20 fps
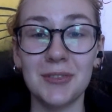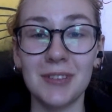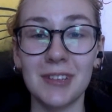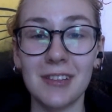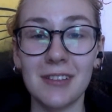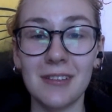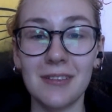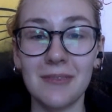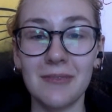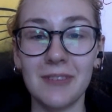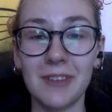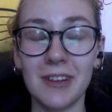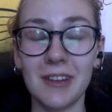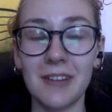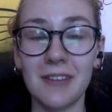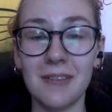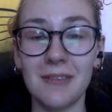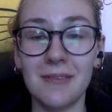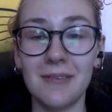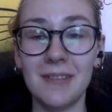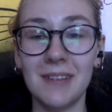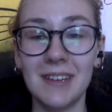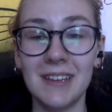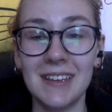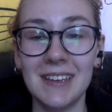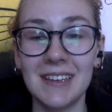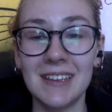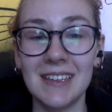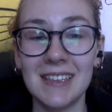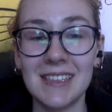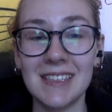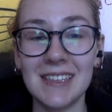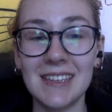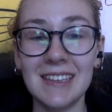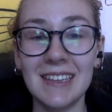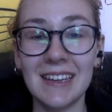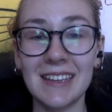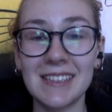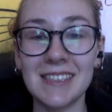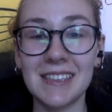little video. See you
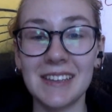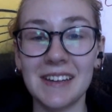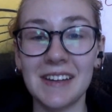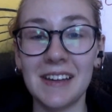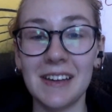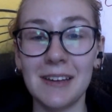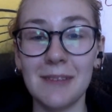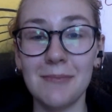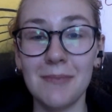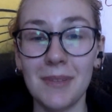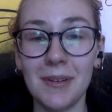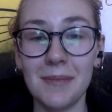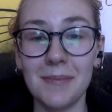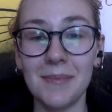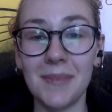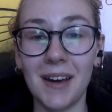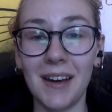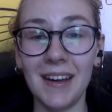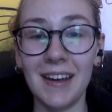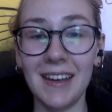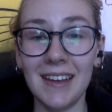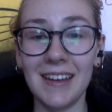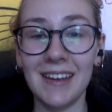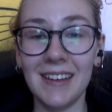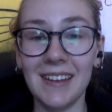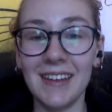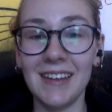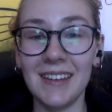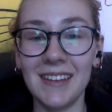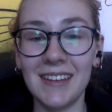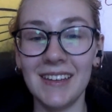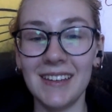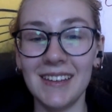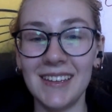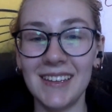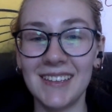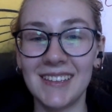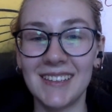next time. Bye!